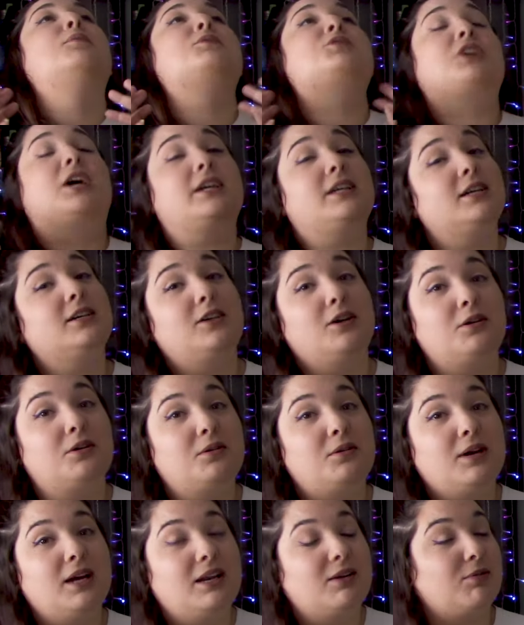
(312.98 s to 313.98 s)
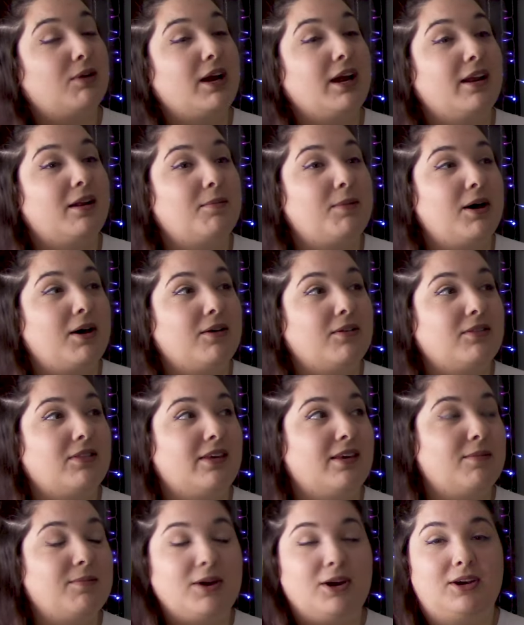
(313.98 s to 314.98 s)
which I could go and rant about
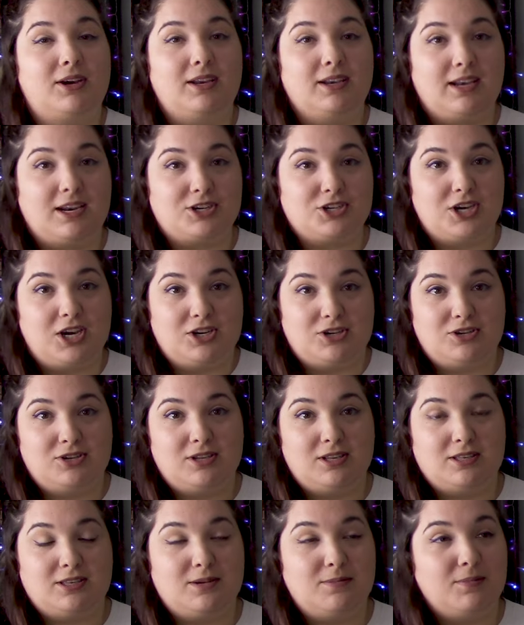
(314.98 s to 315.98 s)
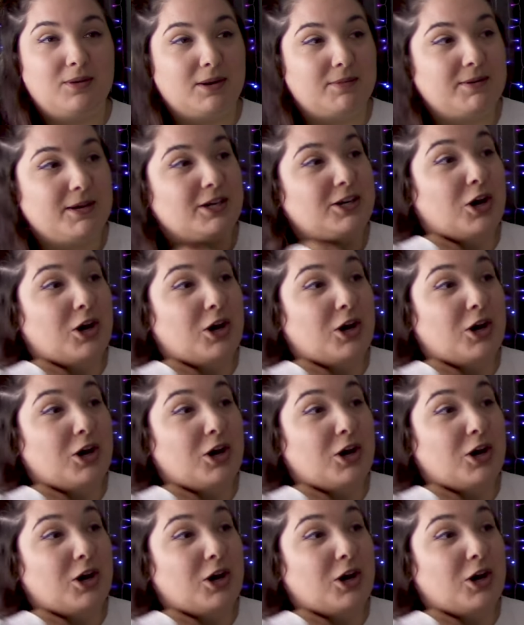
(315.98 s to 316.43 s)
the American education system, but I'm not